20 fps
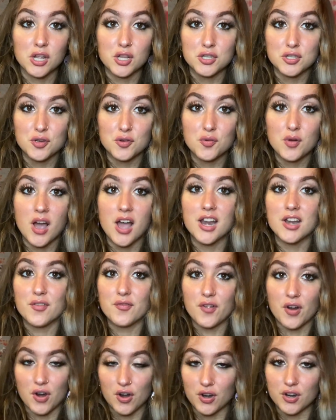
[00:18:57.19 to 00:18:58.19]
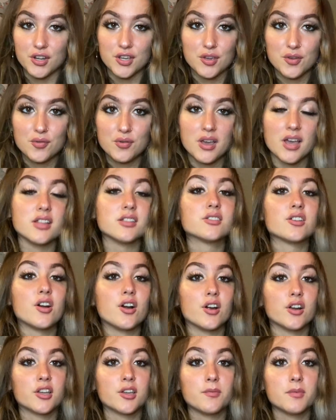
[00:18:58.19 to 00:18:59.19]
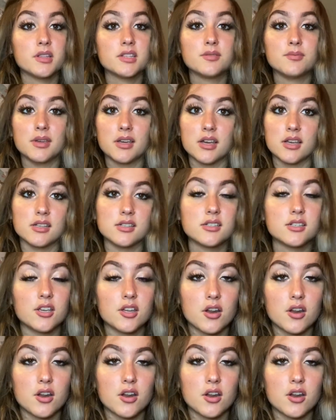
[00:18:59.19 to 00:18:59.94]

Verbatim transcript: do kind of argue, get into arguments, because, you